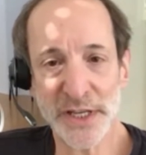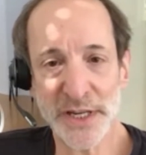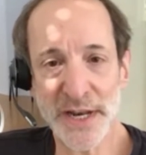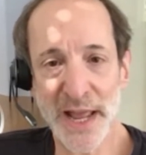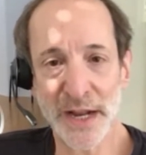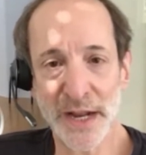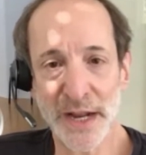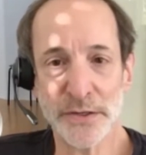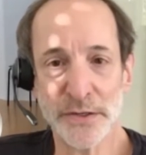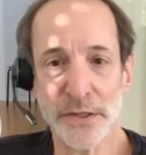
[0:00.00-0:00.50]

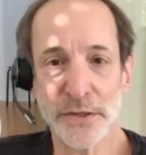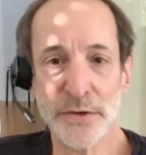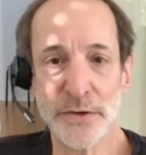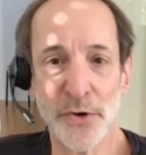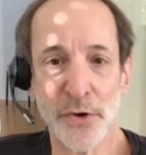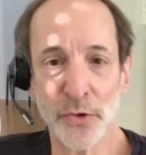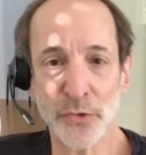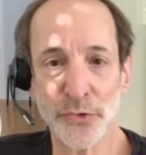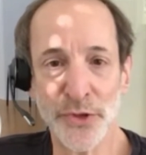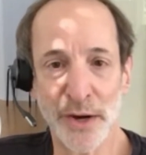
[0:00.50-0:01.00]
connected
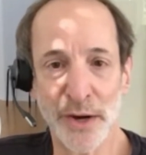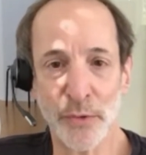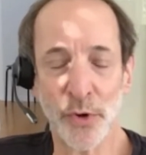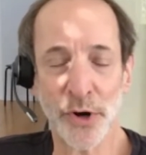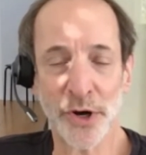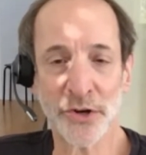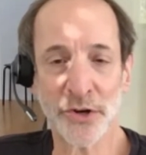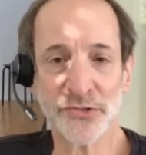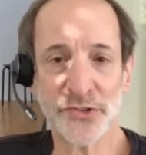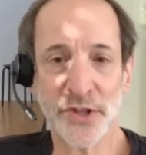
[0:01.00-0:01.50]
neural
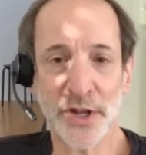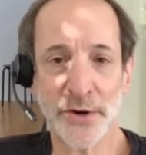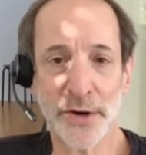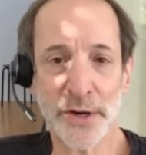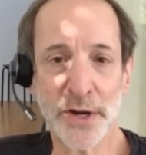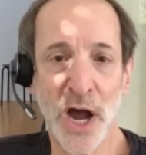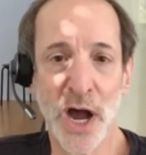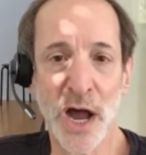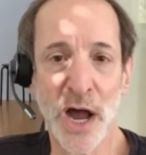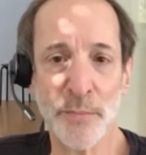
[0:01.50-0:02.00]
networks that are
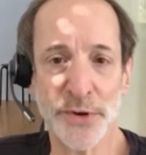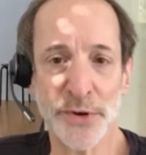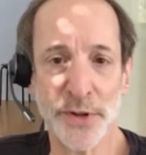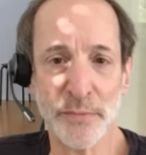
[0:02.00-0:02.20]
common